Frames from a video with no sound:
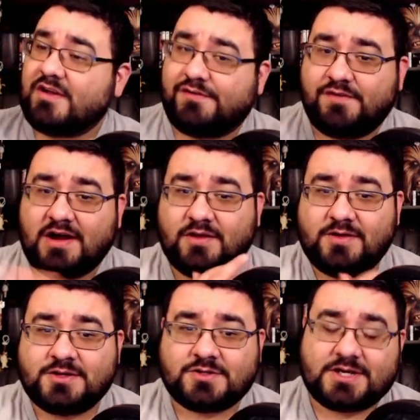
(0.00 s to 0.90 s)
follow the
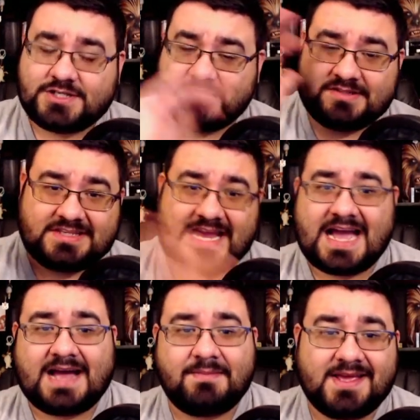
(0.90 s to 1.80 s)
instructions,
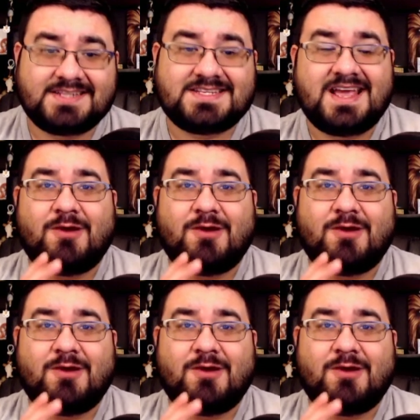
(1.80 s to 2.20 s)
comment.